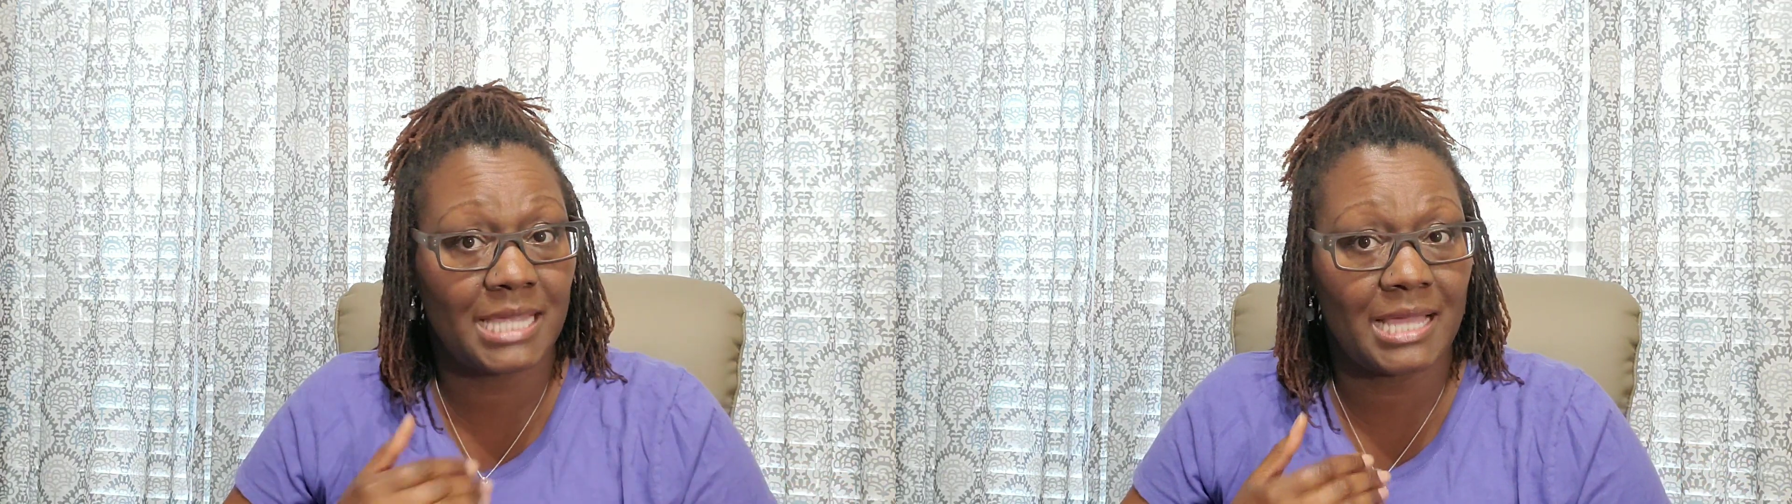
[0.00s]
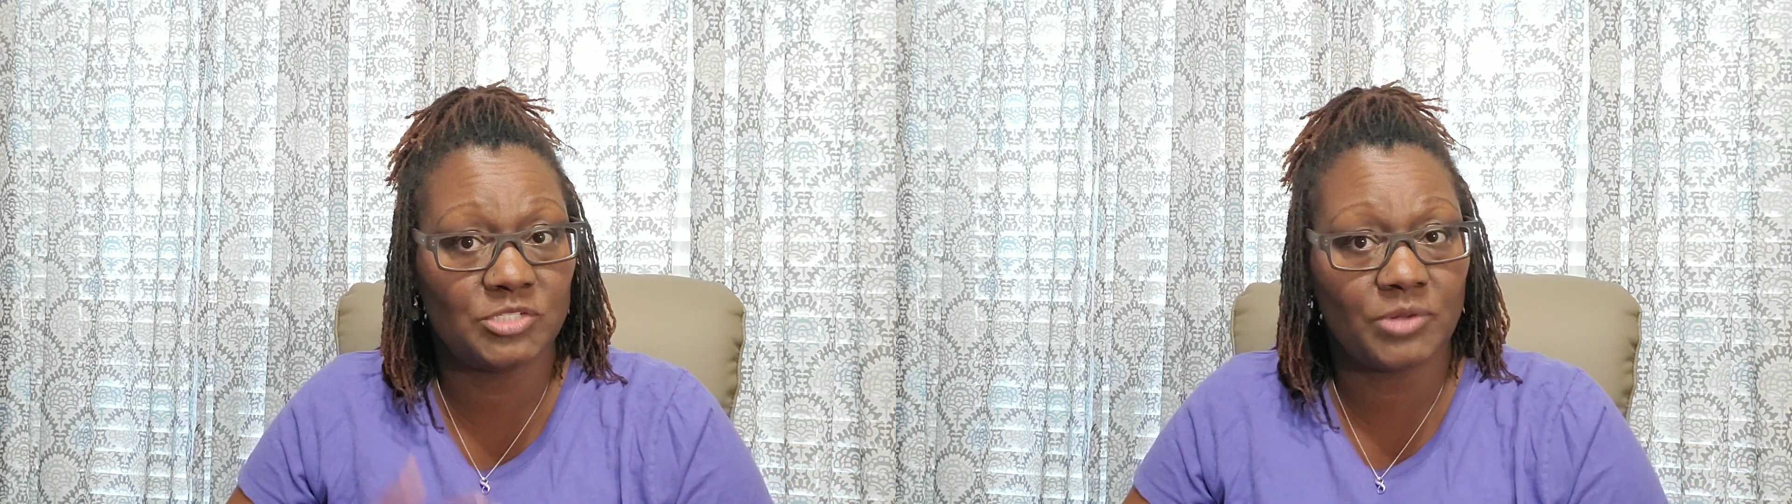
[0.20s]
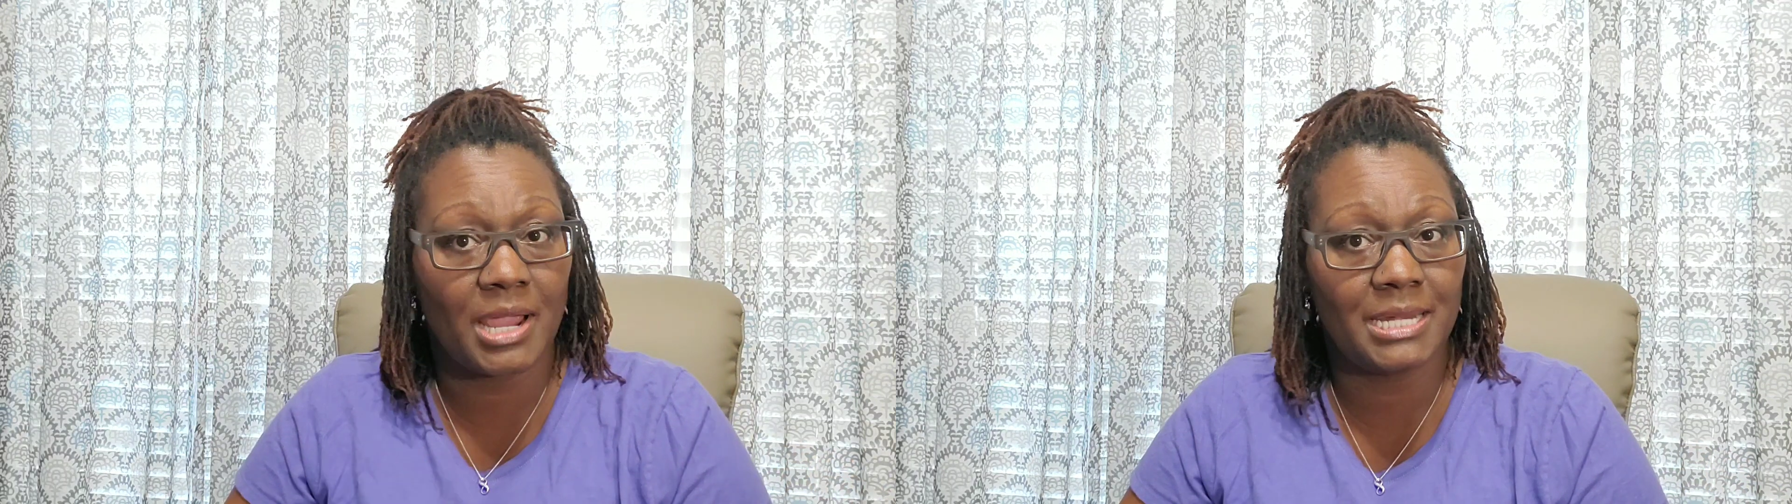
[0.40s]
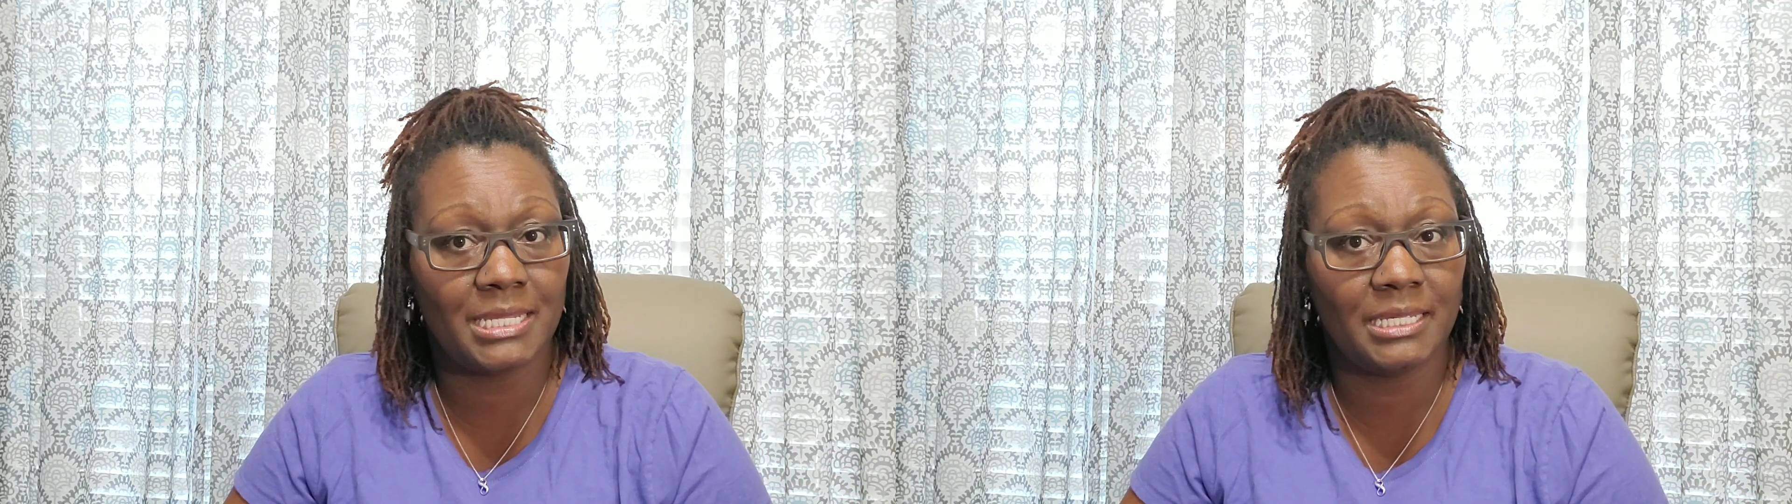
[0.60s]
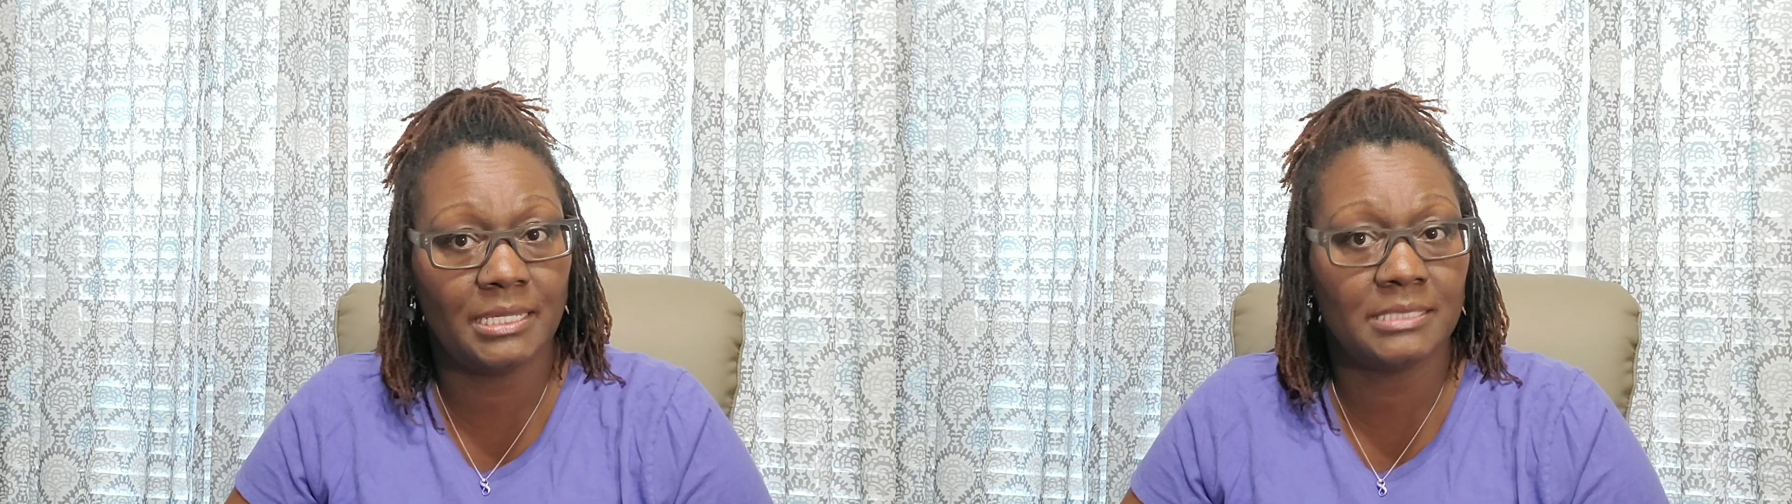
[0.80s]
I try to
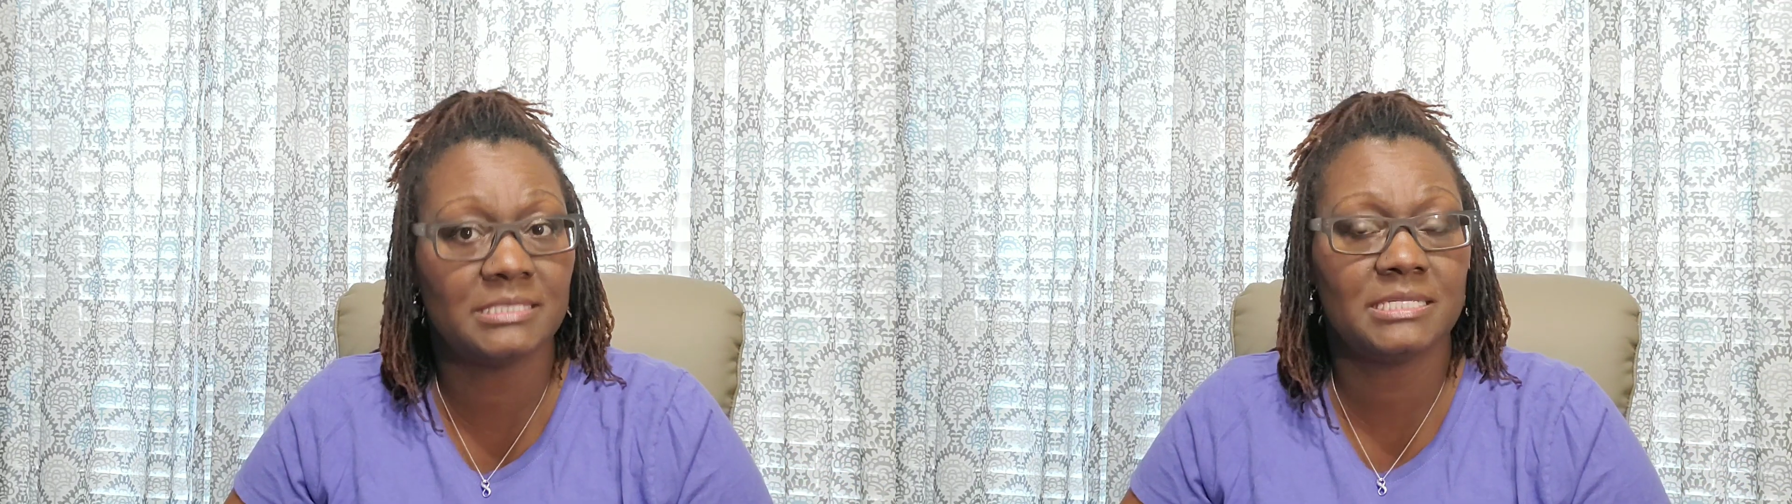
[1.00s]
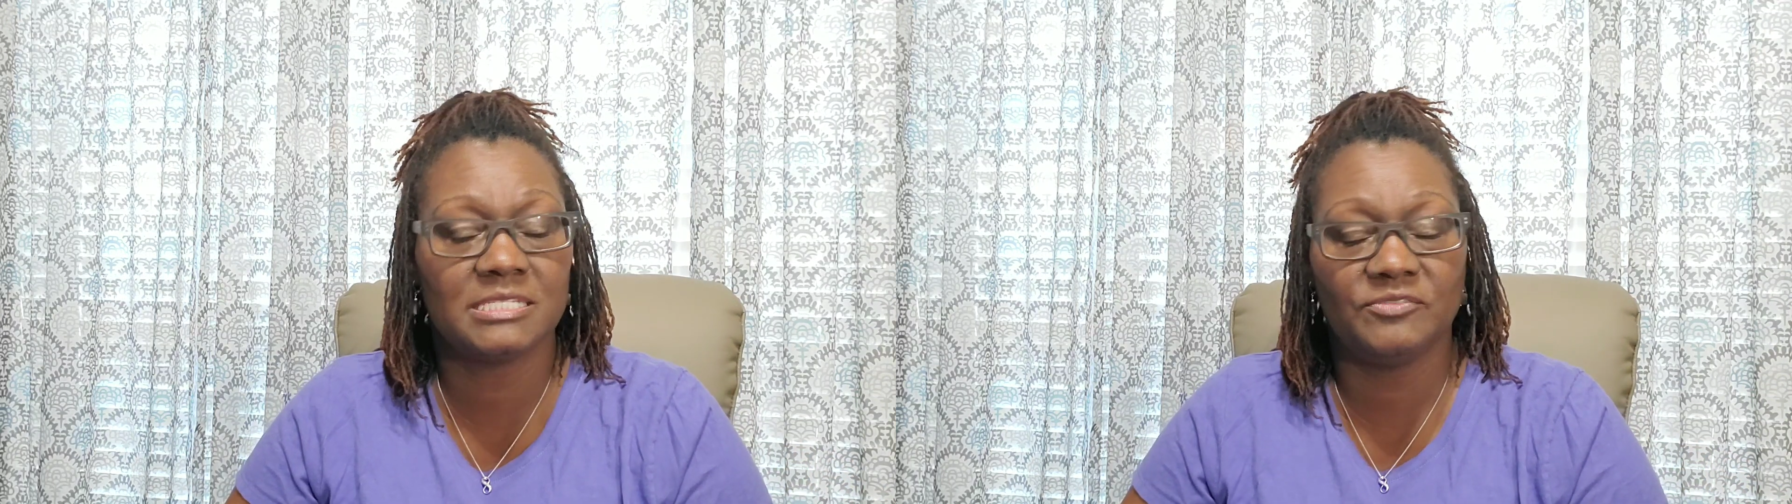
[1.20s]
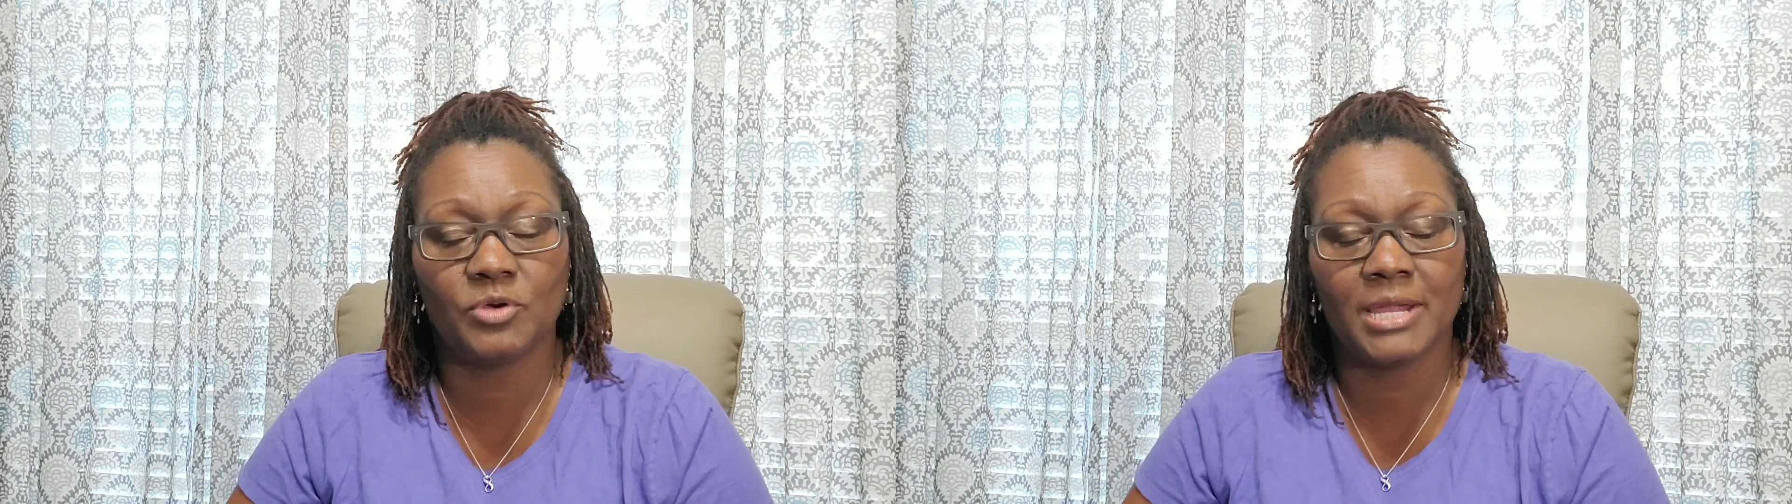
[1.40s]
get 64